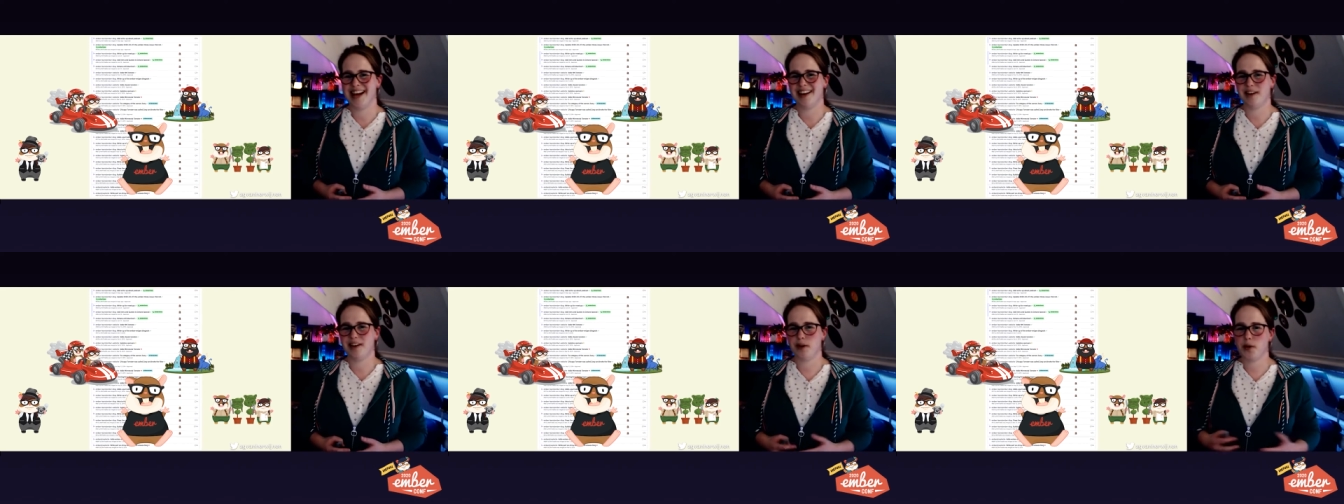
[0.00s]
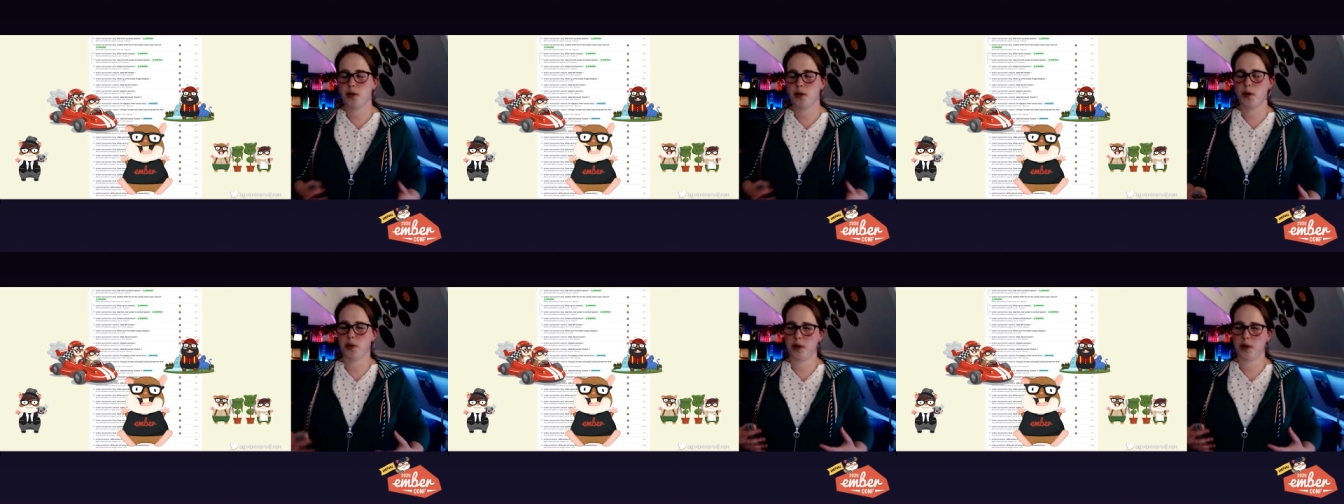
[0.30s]
The
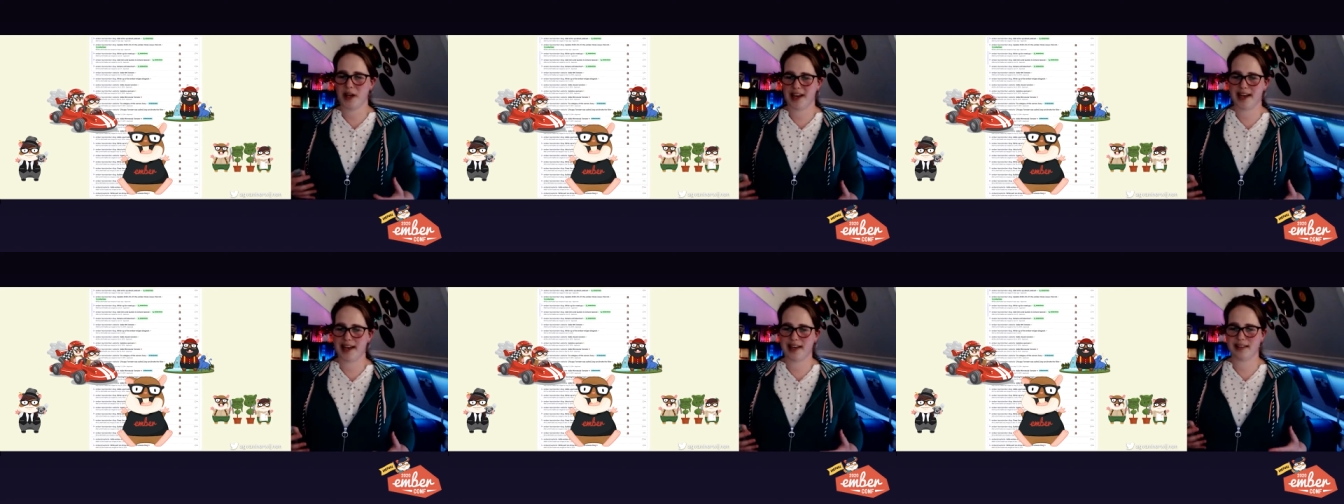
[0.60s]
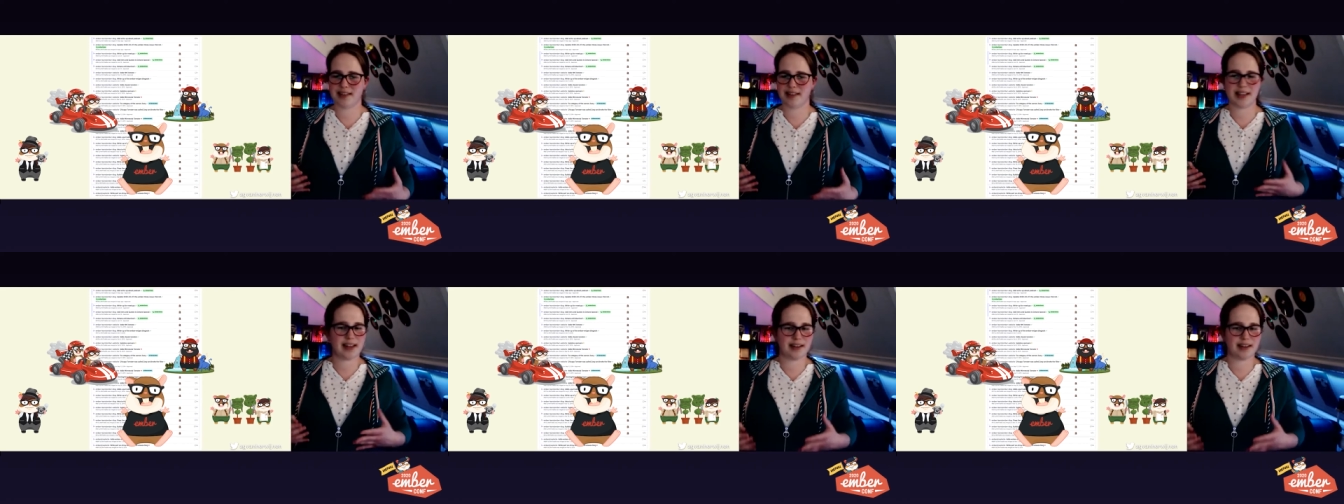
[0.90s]
cool thing
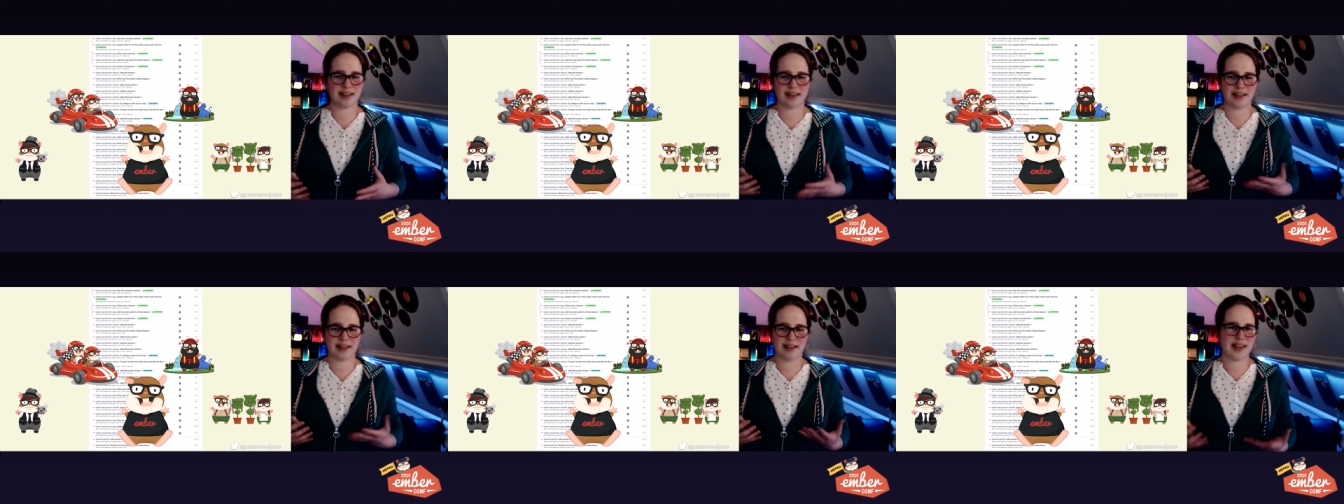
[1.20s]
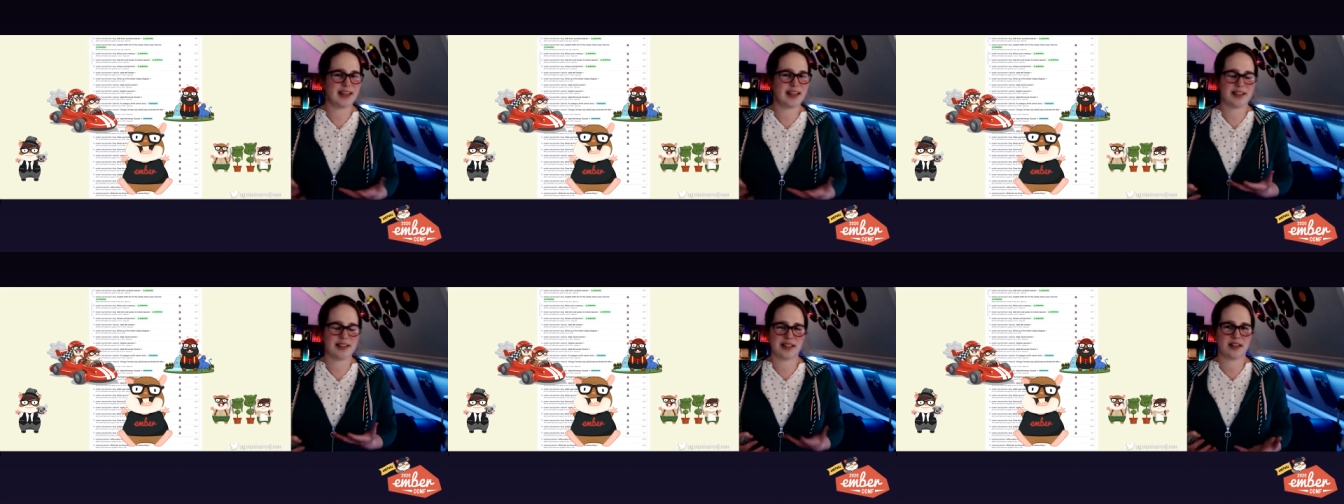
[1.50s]
is that
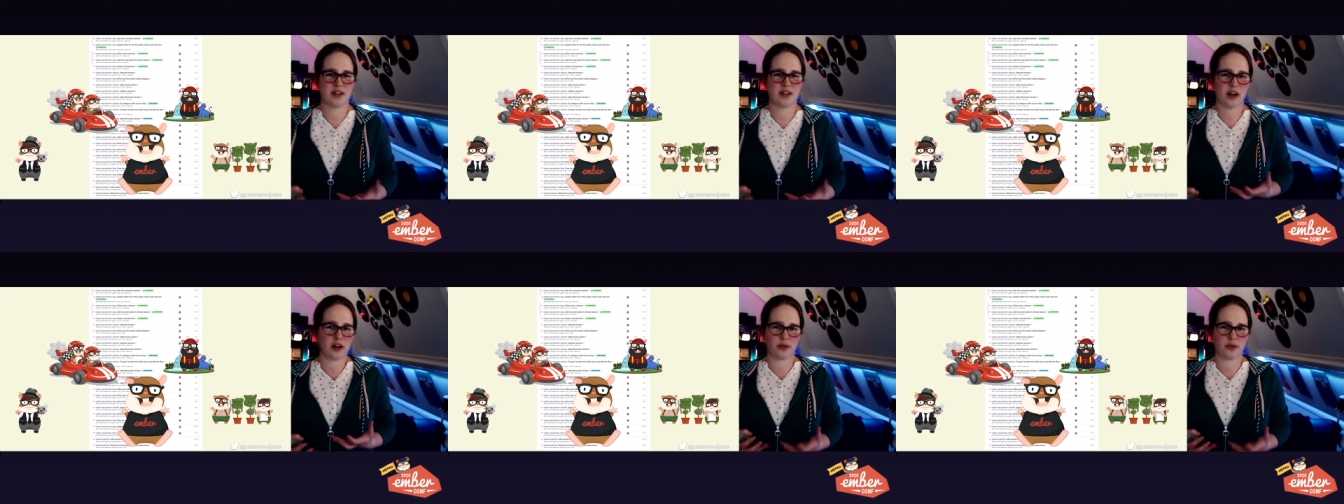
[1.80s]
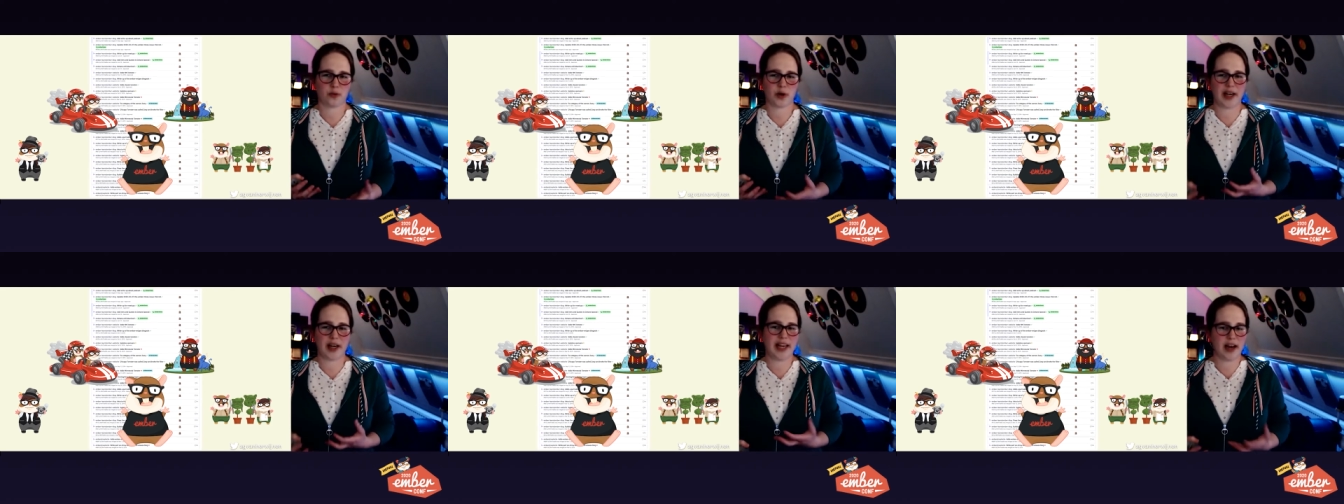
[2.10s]
this is not
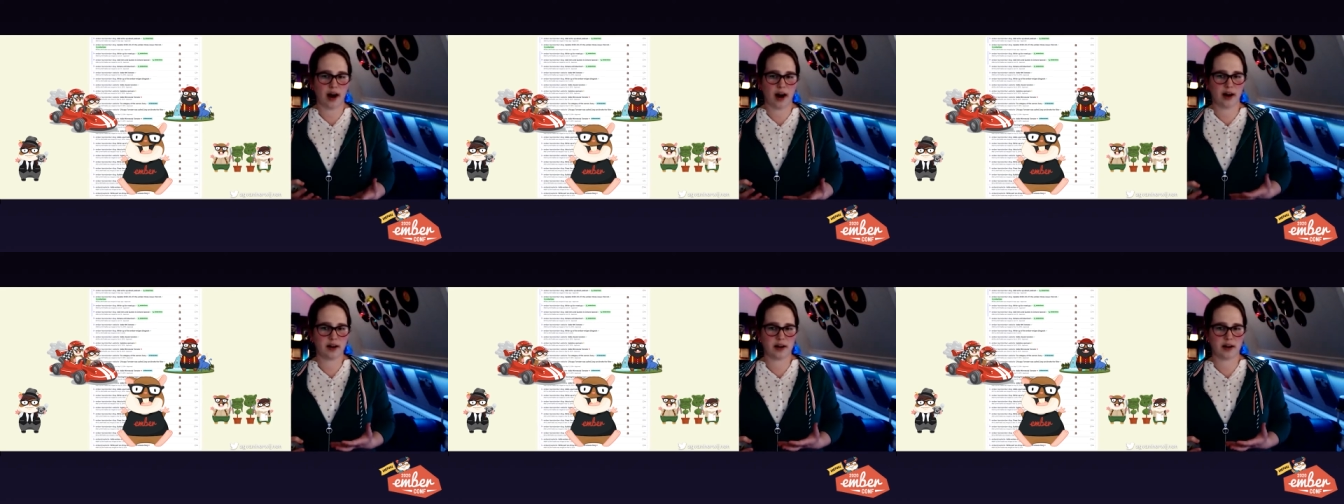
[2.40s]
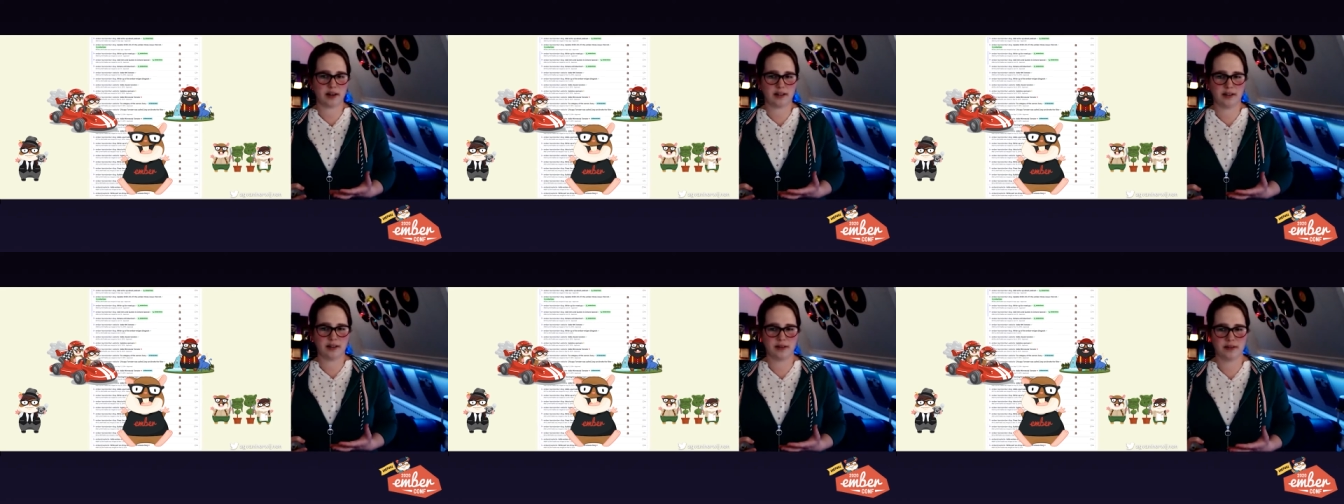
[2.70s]
really
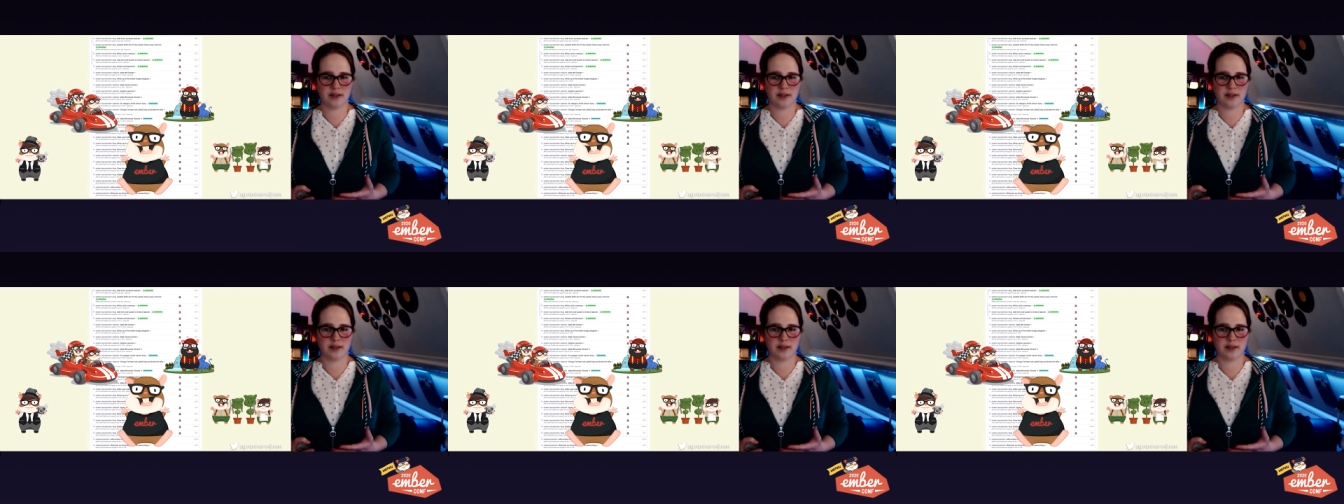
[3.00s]
hard.